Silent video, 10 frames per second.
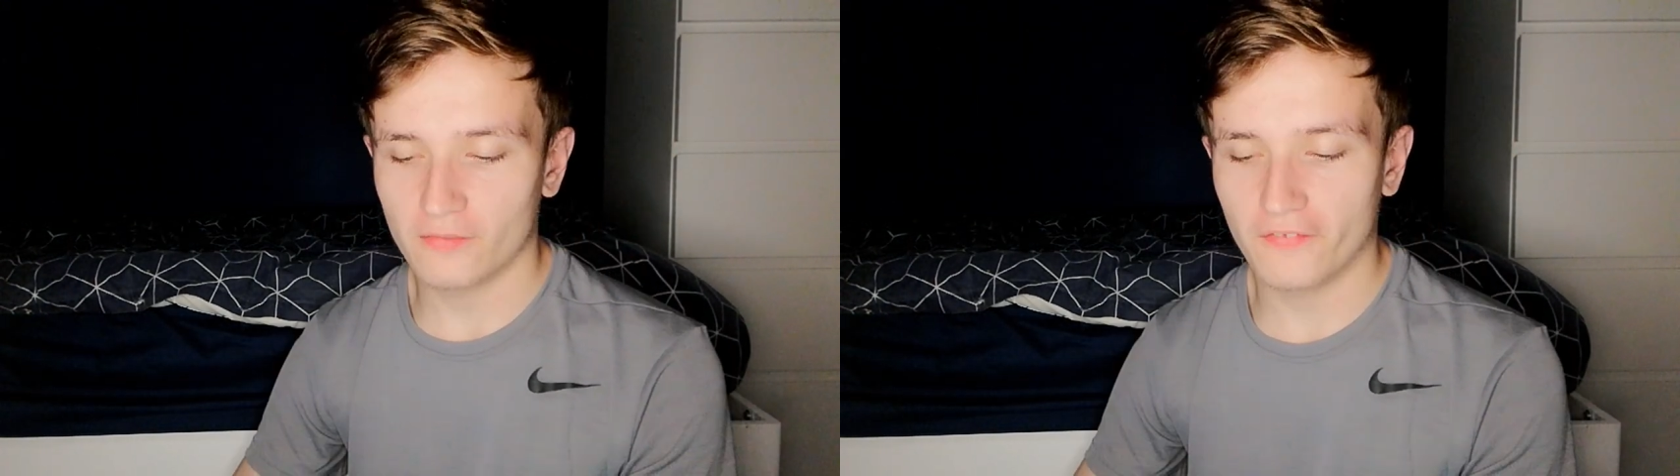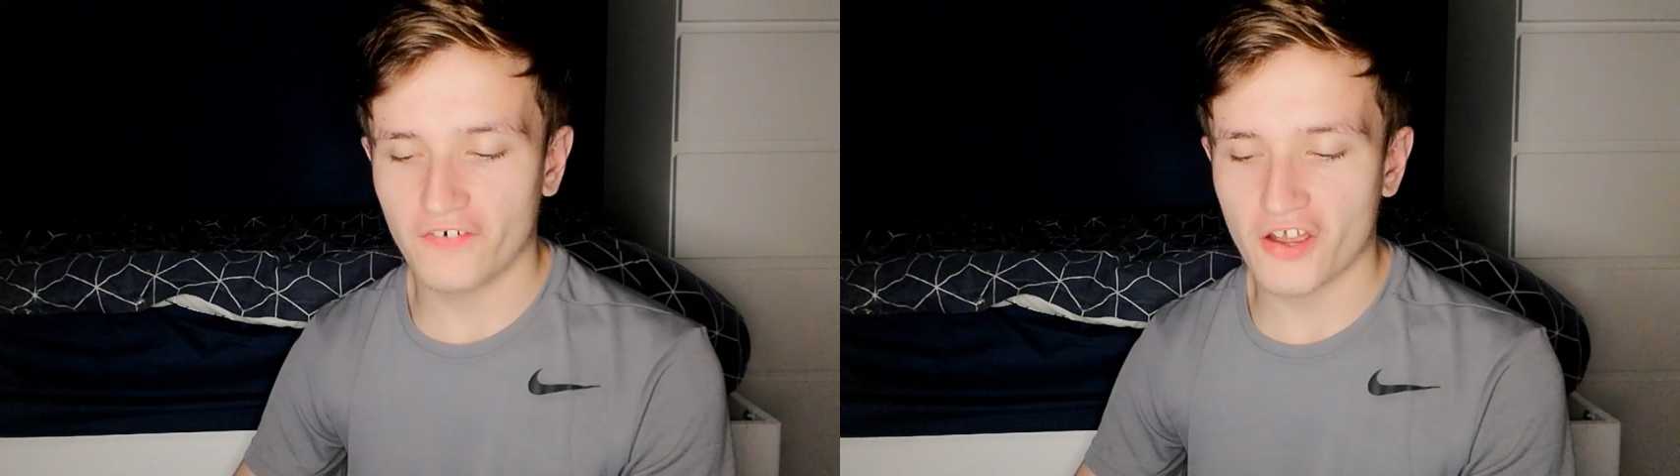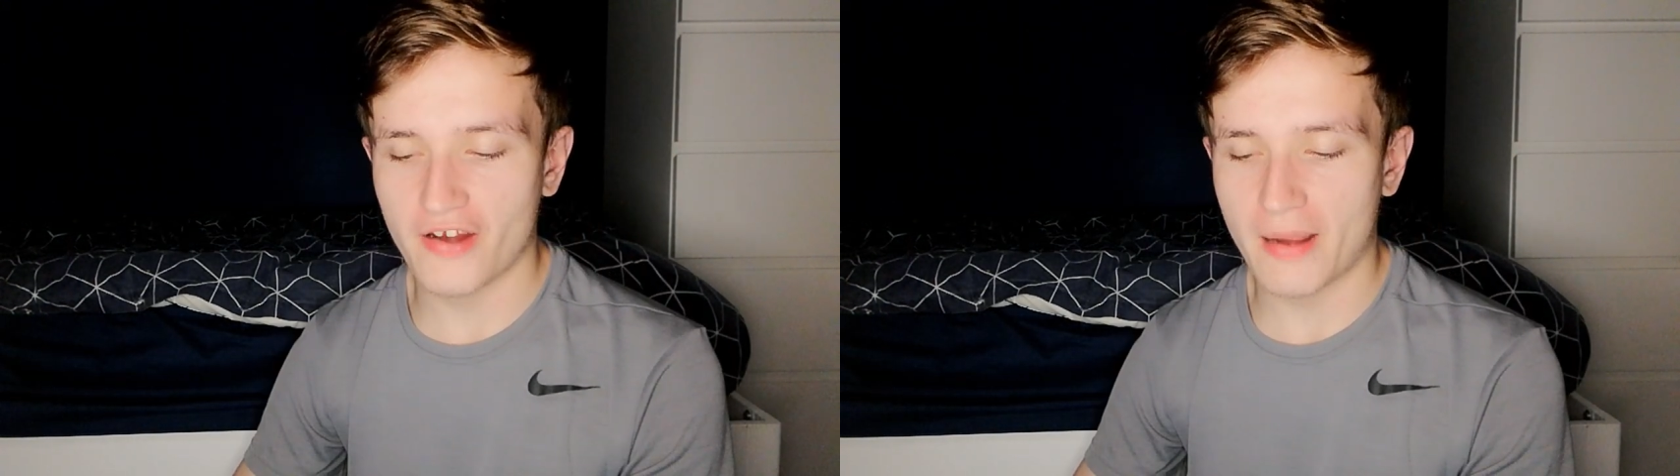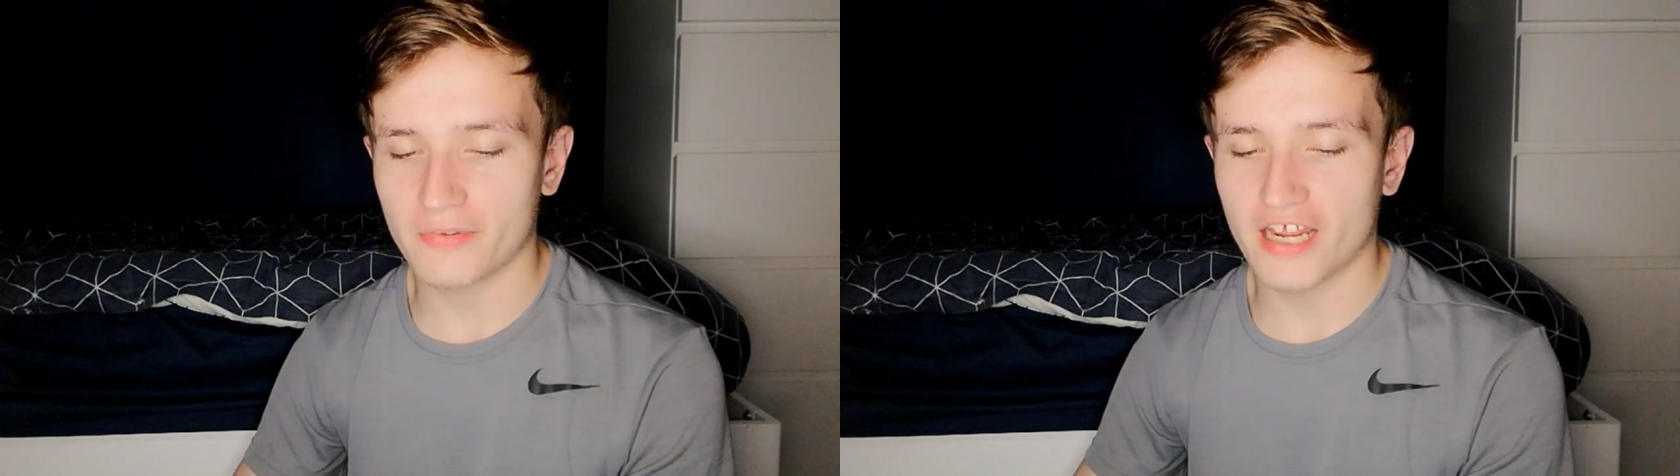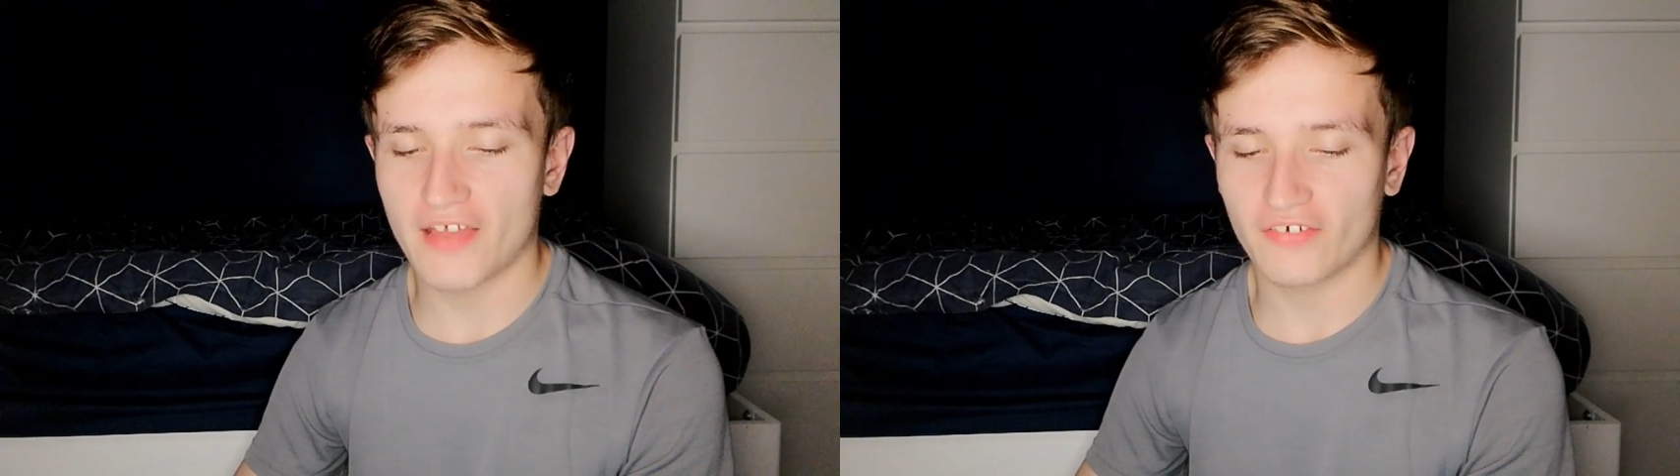To be fair, I am
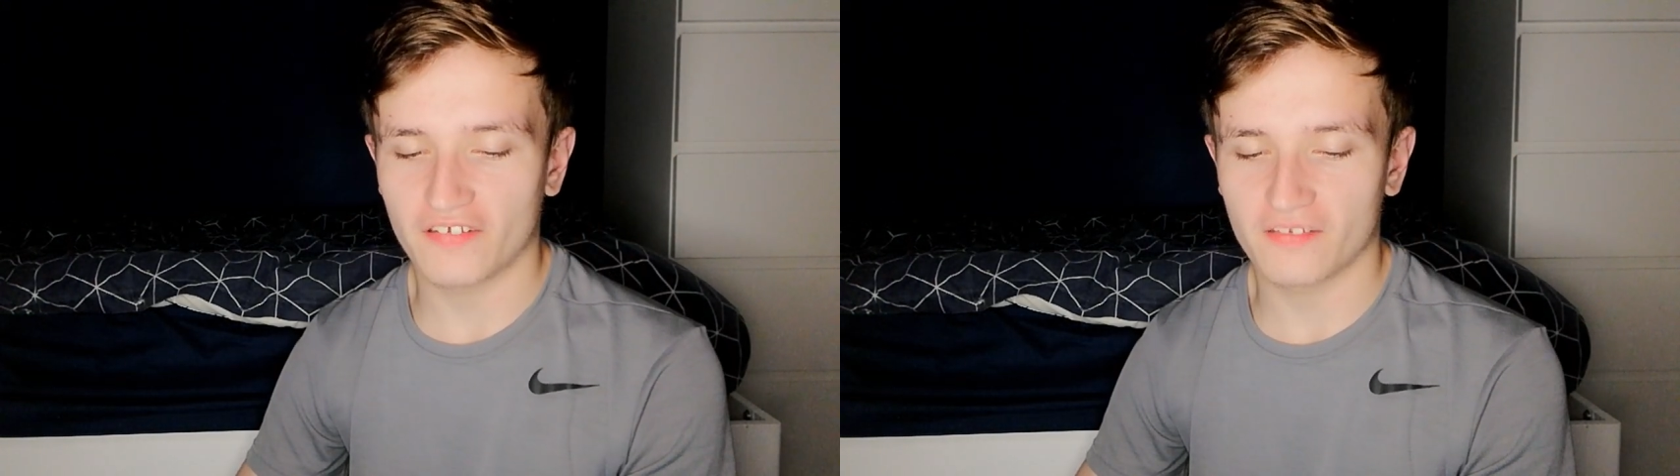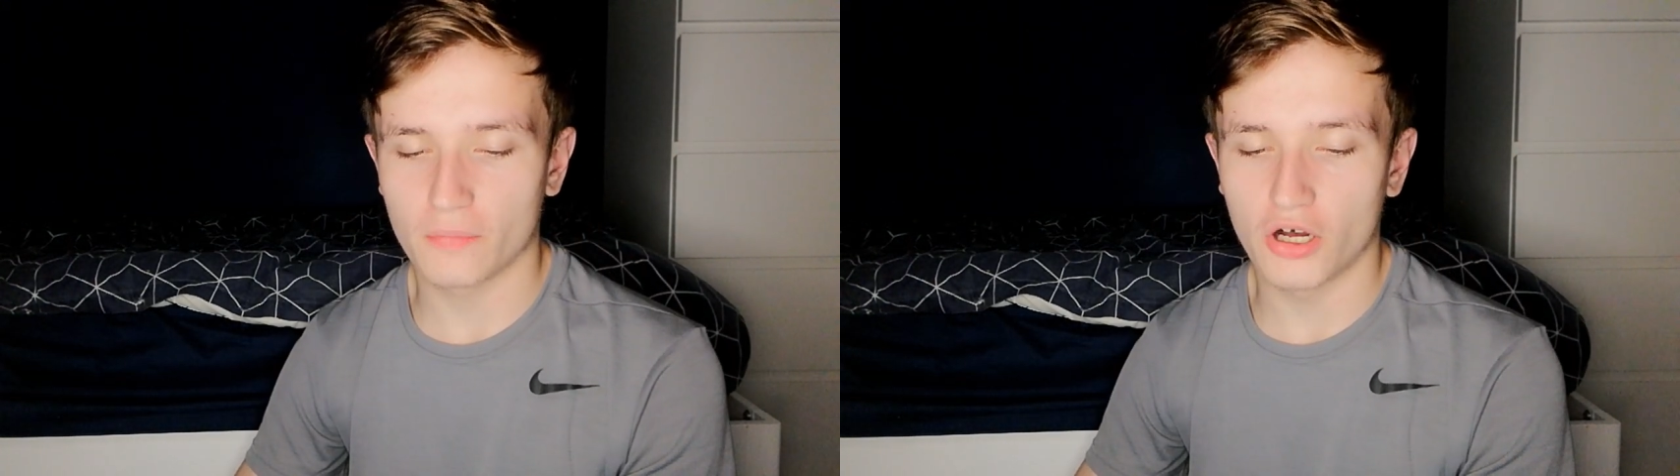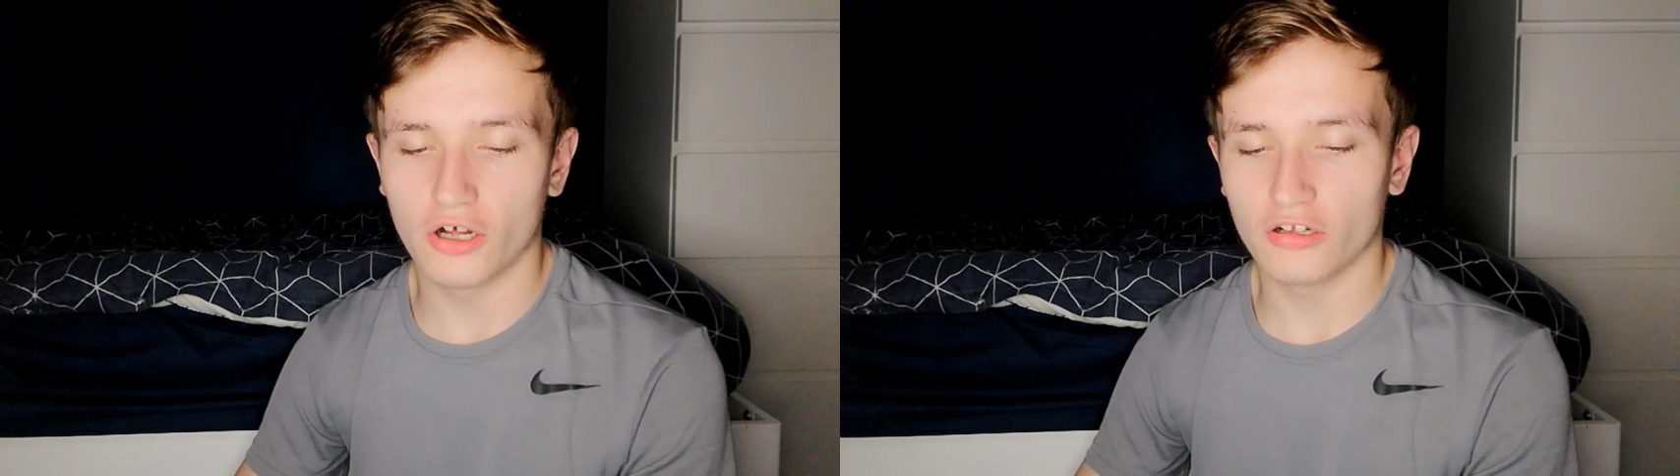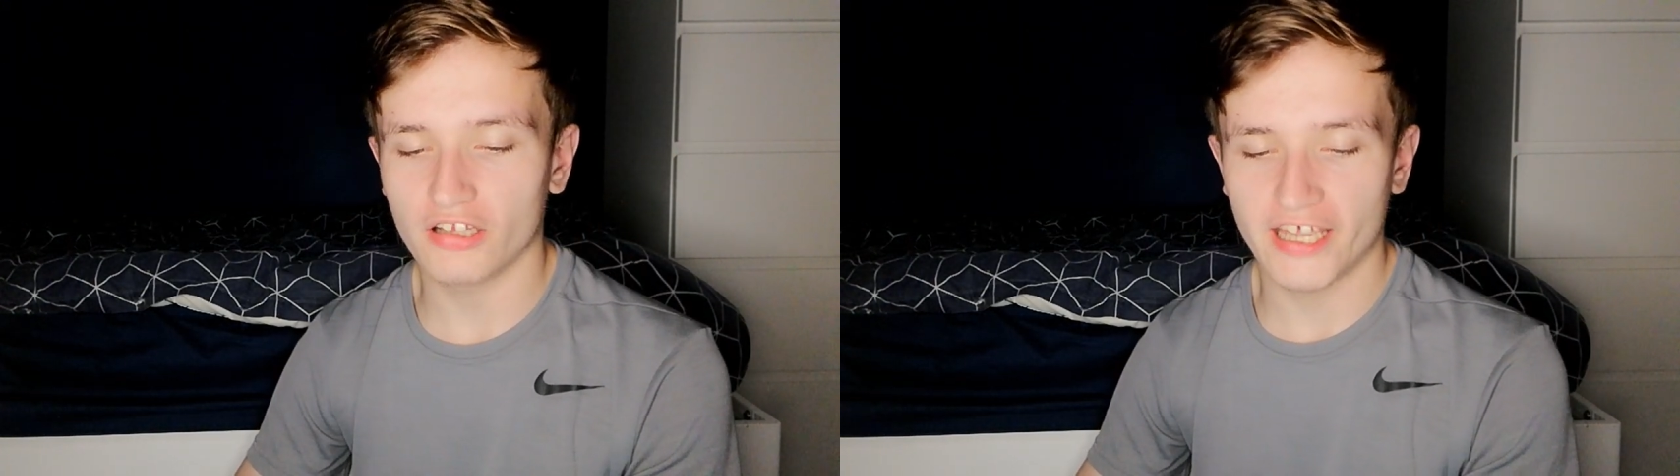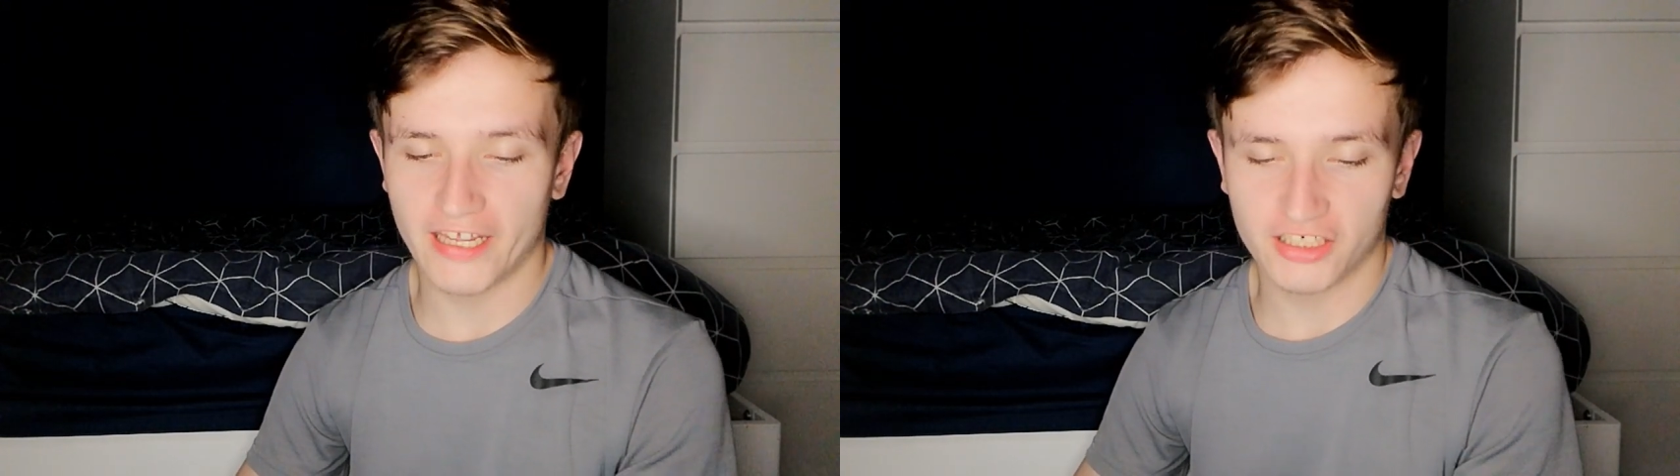kind of like a
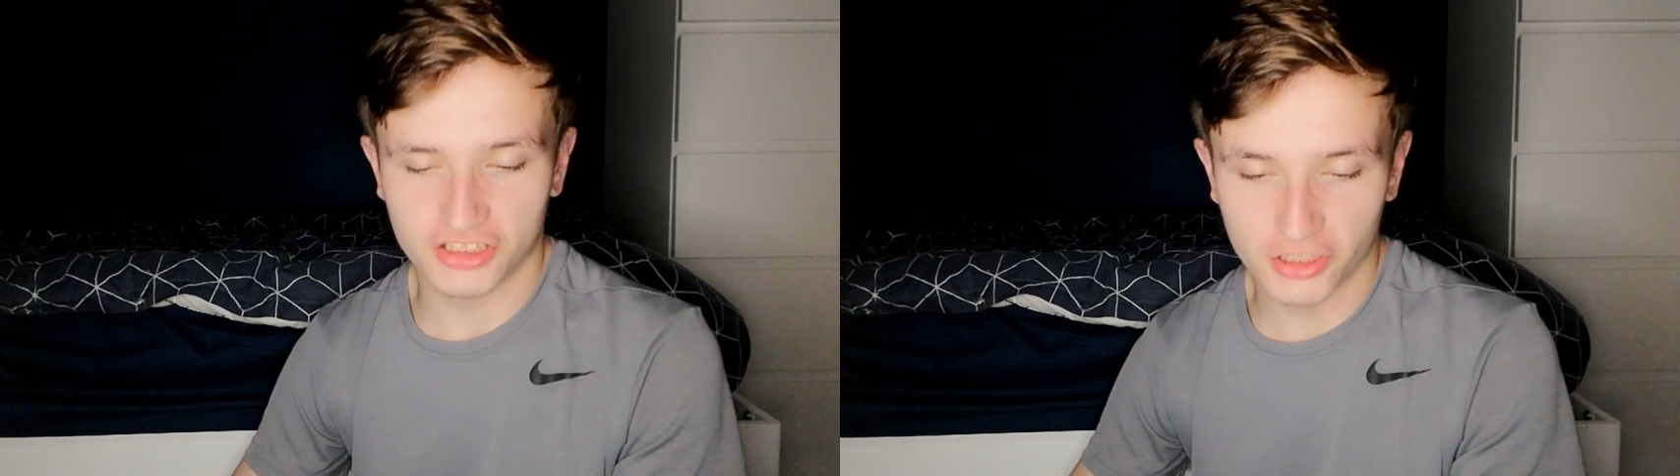small-ish